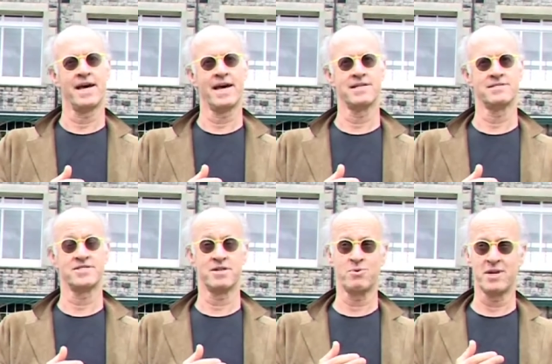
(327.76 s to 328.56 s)
And
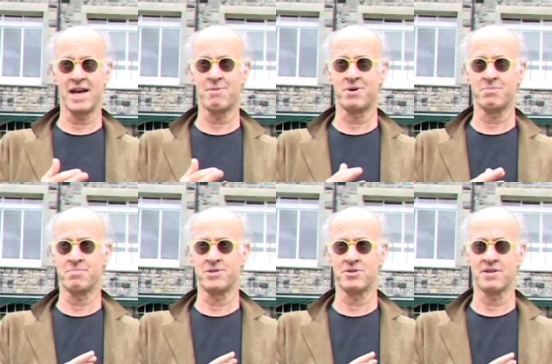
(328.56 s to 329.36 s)
so we're now
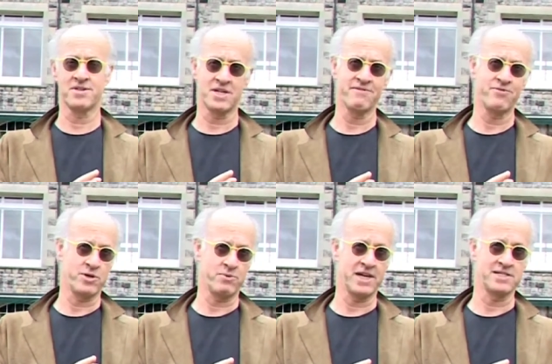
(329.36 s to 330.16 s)
probably doing 30,
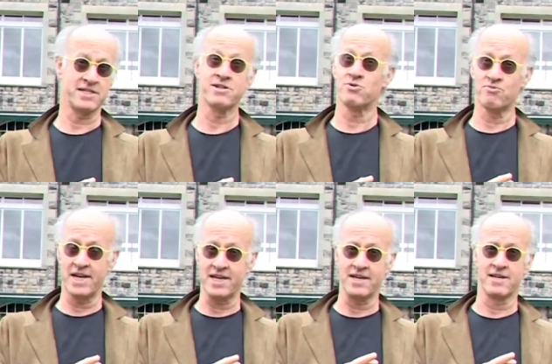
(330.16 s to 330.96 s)
40 weddings a year
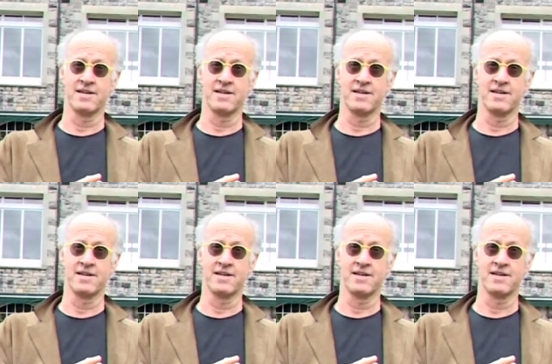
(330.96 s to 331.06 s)
already.